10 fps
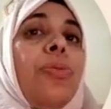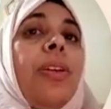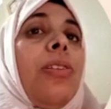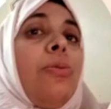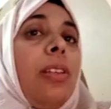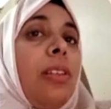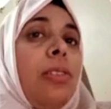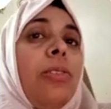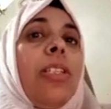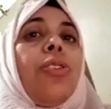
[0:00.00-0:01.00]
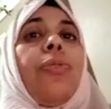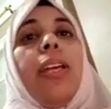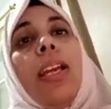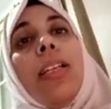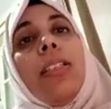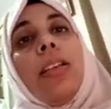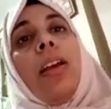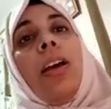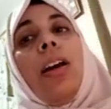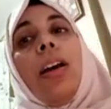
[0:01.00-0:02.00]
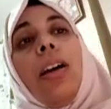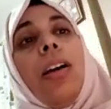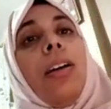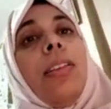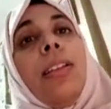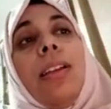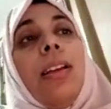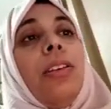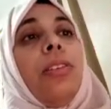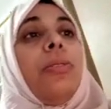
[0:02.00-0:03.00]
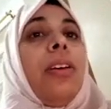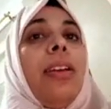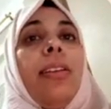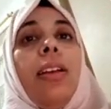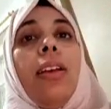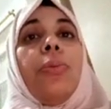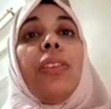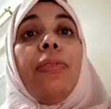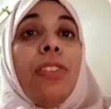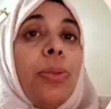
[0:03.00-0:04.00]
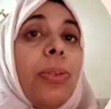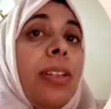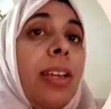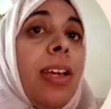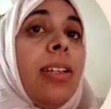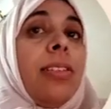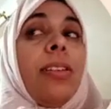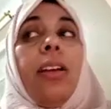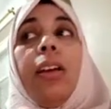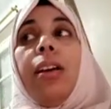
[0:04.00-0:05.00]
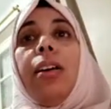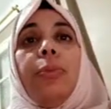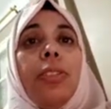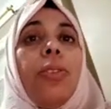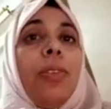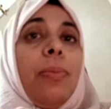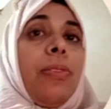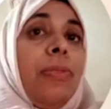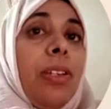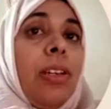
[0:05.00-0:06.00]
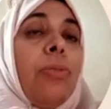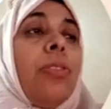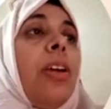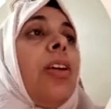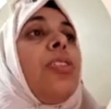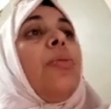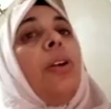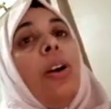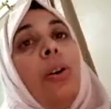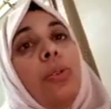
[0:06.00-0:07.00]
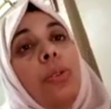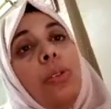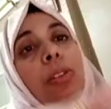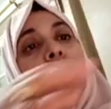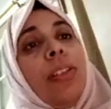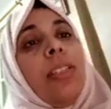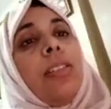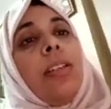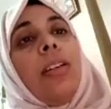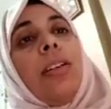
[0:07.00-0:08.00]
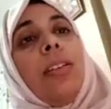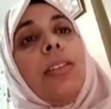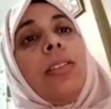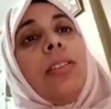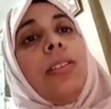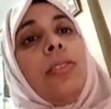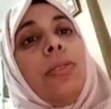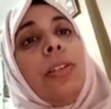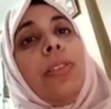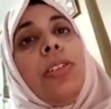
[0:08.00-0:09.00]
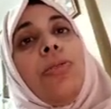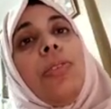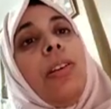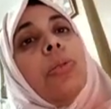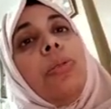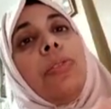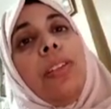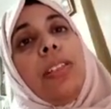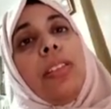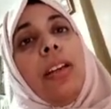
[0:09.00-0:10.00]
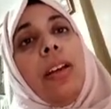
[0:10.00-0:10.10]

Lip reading: using these auditory aids, they can go hand in hand with the visual aids when talking about videos. So all of this, auditory, all of these